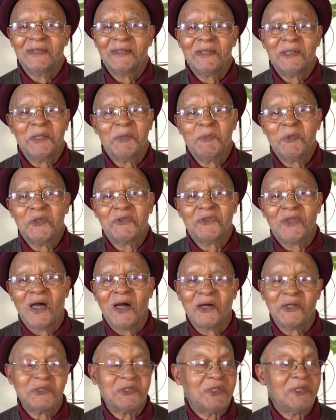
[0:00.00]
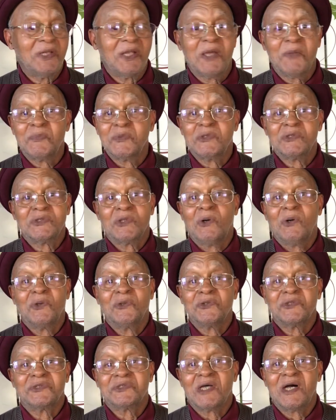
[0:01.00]
In the mythology, it happens
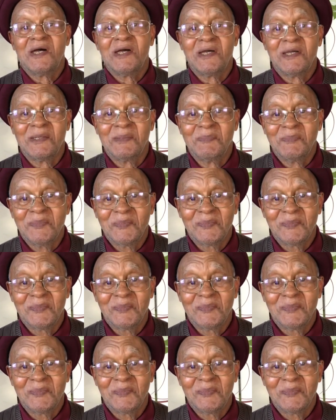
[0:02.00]
all the time.